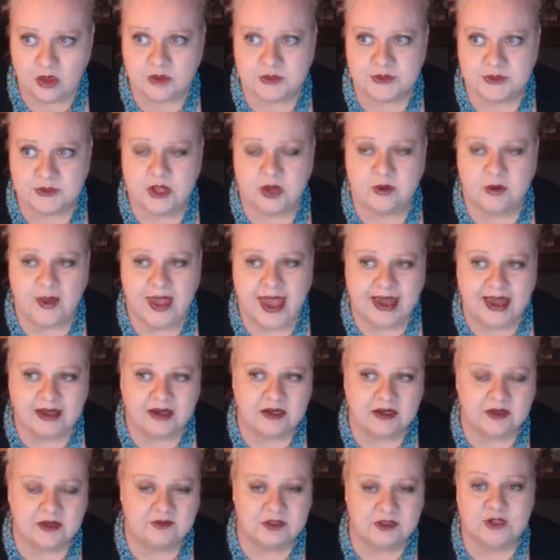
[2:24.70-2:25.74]
So
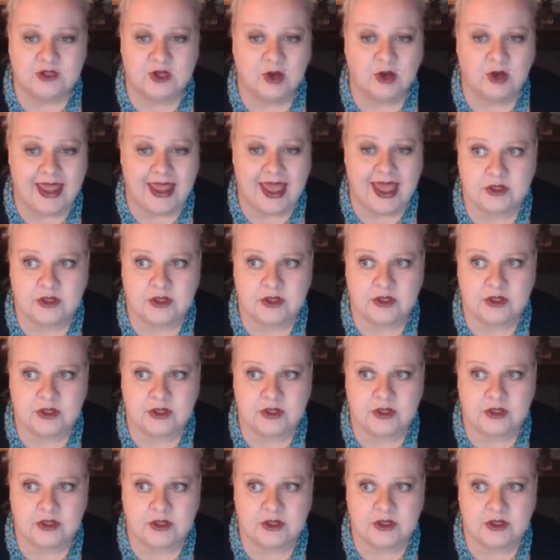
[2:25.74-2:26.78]
additive, it's called
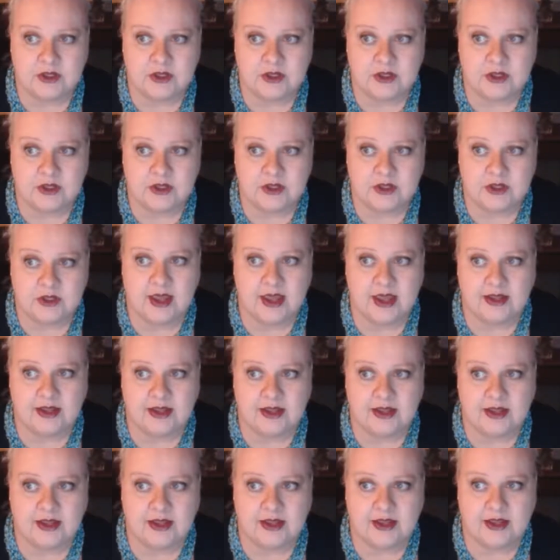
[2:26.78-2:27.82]
additive color.
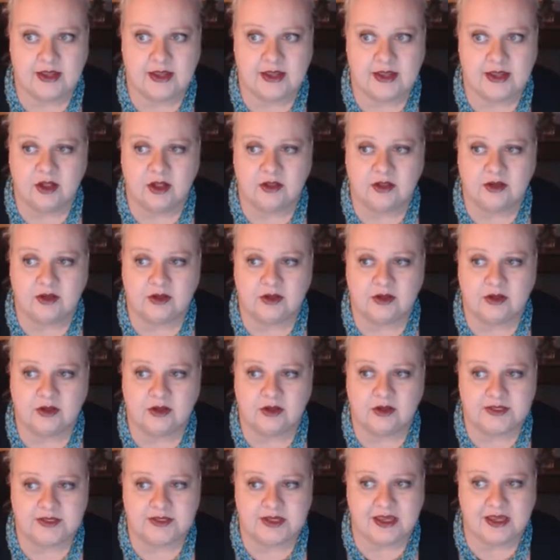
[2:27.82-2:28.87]
And additive color
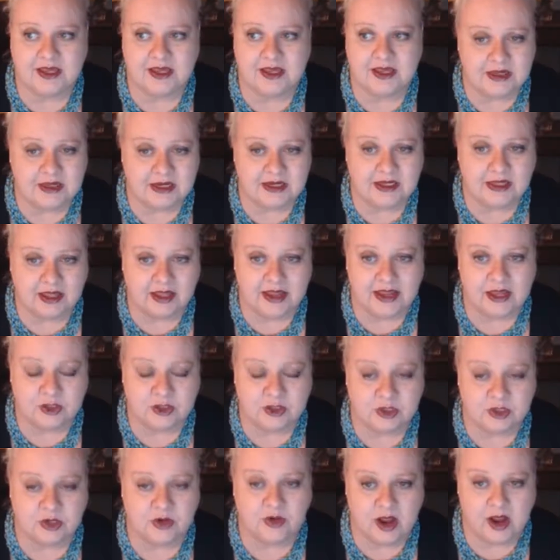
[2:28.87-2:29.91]
is emitted
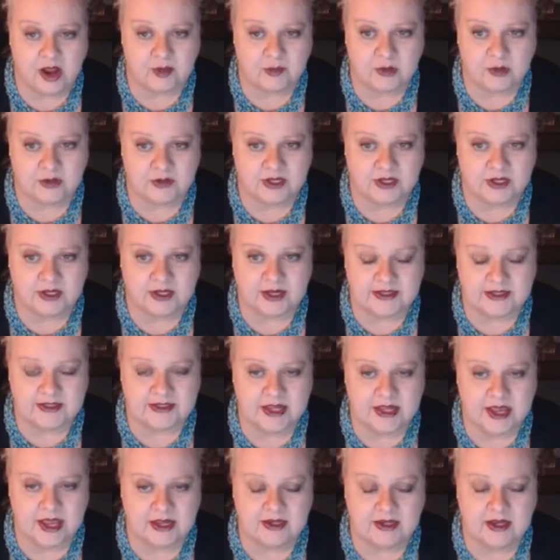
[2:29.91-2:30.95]
light to your eyeballs, like I
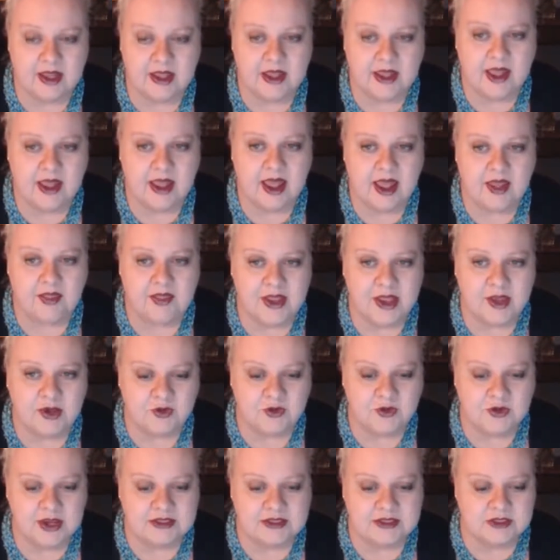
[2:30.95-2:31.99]
said. And
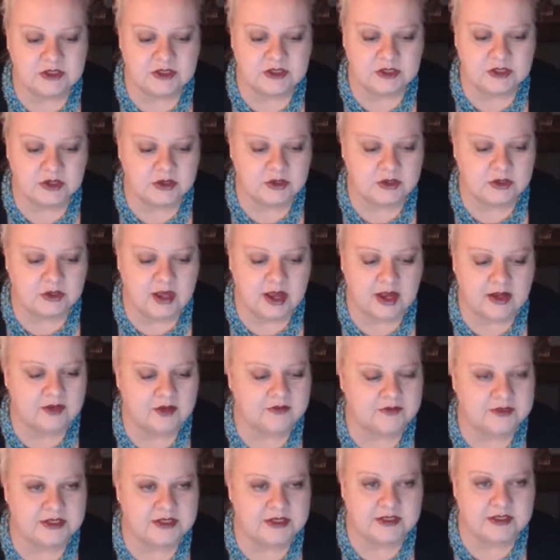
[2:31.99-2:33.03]
that creates a certain kind
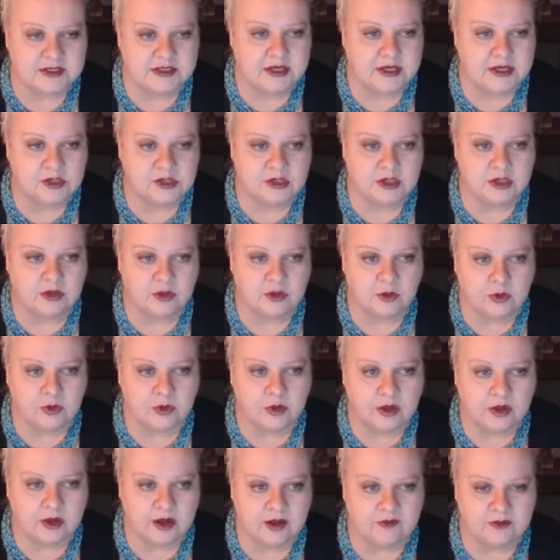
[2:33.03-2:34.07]
of sensation
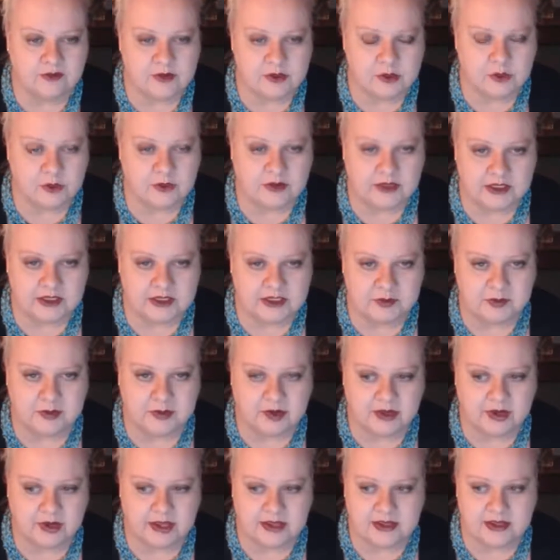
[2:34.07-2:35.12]
or a visual
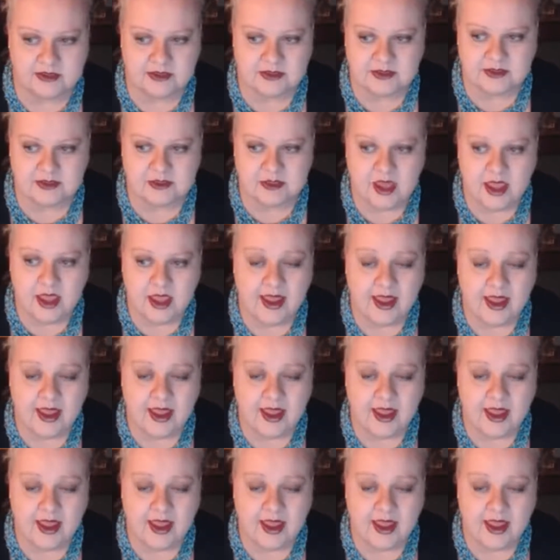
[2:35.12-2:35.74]
experience.